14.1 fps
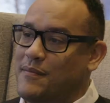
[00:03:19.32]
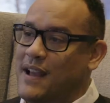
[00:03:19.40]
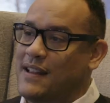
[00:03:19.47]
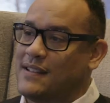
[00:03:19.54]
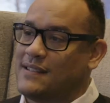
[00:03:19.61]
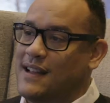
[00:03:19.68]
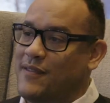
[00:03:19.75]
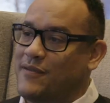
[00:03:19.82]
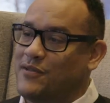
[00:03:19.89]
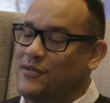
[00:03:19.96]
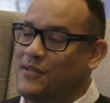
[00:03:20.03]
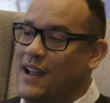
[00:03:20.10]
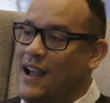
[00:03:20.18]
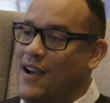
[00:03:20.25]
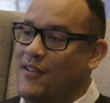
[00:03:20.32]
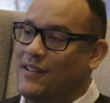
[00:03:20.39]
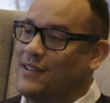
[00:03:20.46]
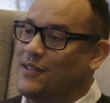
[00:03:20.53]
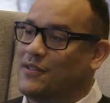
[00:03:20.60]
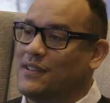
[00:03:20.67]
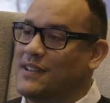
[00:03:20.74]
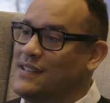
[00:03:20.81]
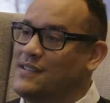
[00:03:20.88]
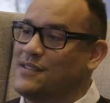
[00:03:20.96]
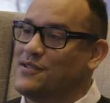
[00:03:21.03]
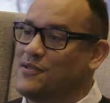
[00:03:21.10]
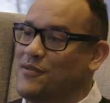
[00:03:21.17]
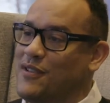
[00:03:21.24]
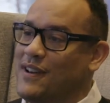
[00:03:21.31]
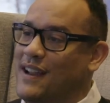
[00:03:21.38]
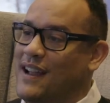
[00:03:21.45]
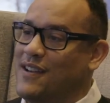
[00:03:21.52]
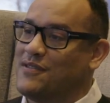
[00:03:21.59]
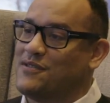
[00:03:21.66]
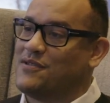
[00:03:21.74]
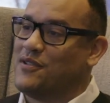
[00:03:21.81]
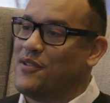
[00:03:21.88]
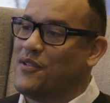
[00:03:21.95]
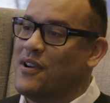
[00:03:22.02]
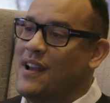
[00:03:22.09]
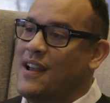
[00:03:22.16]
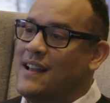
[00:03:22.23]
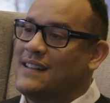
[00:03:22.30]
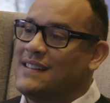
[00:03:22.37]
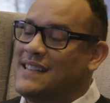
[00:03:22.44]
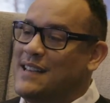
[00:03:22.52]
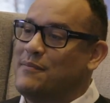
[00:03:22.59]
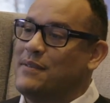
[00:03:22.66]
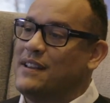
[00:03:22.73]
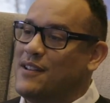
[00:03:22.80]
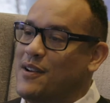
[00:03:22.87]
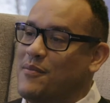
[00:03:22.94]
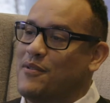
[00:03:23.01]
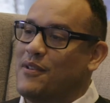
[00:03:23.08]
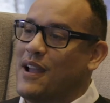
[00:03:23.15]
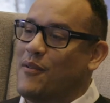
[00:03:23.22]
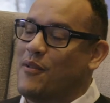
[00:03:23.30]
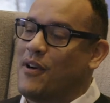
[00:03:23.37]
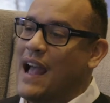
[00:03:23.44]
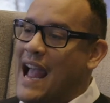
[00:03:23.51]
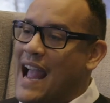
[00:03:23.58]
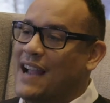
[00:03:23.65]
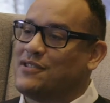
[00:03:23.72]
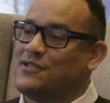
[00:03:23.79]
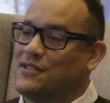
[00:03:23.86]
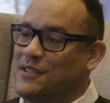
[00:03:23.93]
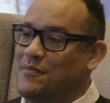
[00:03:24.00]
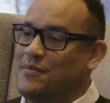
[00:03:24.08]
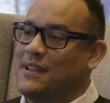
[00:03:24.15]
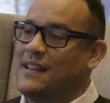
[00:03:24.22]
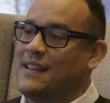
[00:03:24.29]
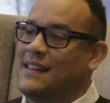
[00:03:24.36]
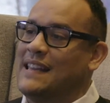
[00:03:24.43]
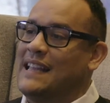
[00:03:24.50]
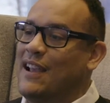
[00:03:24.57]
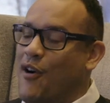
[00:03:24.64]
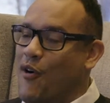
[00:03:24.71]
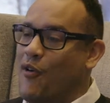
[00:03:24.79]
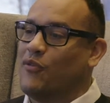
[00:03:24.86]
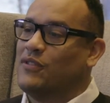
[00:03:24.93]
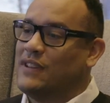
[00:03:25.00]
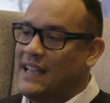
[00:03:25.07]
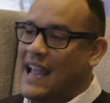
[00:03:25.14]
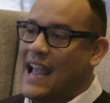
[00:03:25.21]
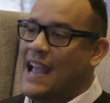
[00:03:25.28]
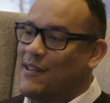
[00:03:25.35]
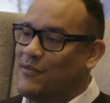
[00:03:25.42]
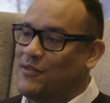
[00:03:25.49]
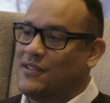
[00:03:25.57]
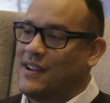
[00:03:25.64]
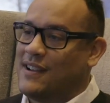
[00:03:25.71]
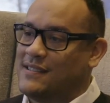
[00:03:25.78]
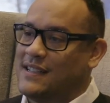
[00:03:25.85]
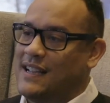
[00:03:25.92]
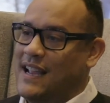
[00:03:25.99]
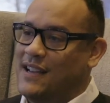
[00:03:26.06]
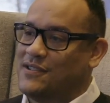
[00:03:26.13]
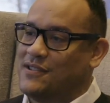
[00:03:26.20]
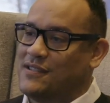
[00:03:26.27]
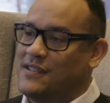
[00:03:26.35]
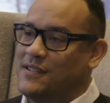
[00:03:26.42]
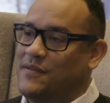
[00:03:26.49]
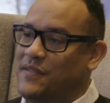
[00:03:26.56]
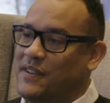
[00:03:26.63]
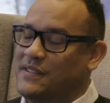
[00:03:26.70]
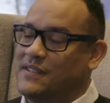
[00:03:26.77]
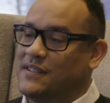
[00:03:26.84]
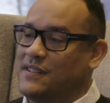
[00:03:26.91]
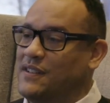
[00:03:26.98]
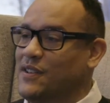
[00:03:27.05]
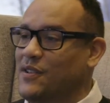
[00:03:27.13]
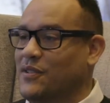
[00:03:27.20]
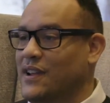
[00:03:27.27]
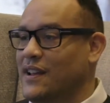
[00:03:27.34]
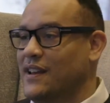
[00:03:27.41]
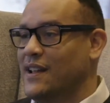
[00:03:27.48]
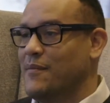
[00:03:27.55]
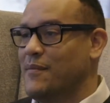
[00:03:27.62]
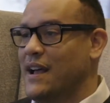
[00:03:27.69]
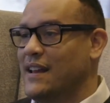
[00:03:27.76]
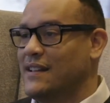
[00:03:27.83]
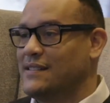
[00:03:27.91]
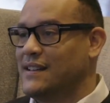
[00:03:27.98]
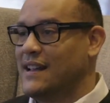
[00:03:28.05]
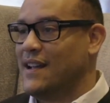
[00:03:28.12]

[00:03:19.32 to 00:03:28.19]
Madison Avenue now, and their leases are running out, so TBWA will actually be the only advertising agency physically located on Madison